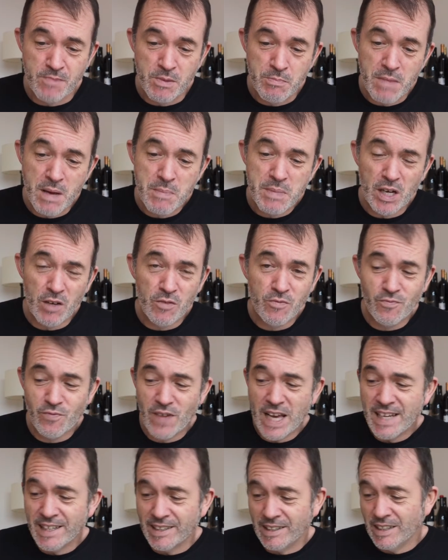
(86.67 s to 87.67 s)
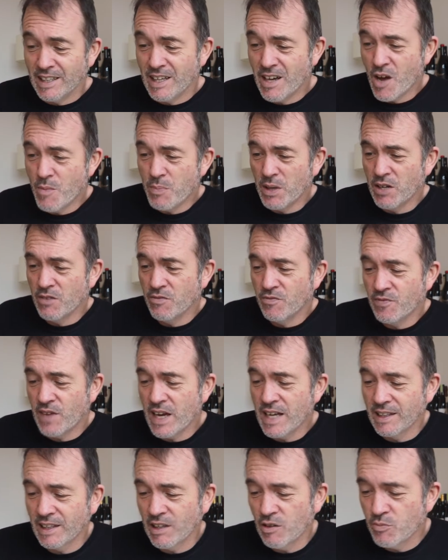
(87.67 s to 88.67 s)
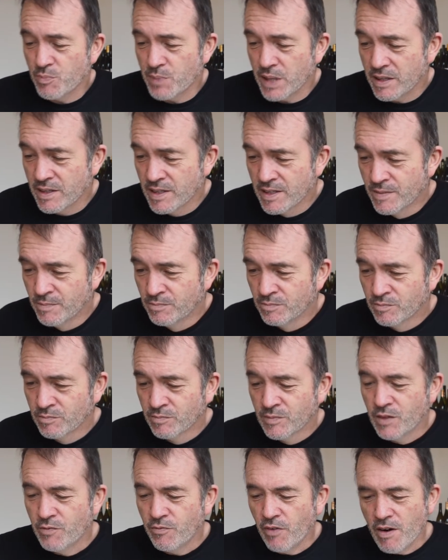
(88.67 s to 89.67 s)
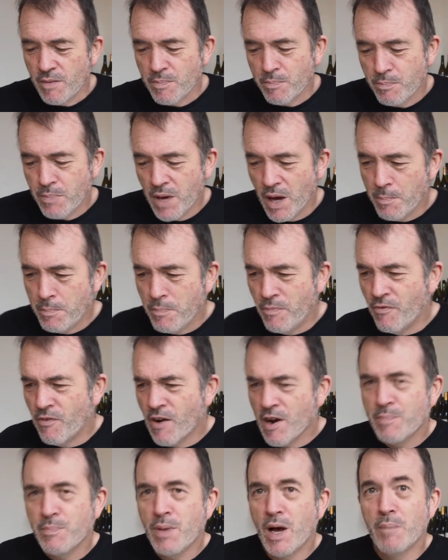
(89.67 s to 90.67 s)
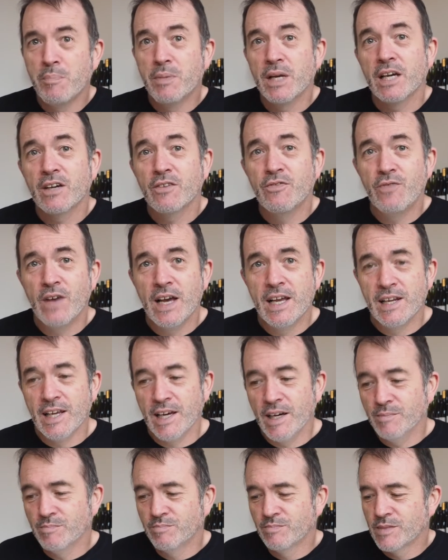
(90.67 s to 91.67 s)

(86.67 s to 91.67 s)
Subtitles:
Maybe I'll fail. I hope I don't fail. That would be a very public failure.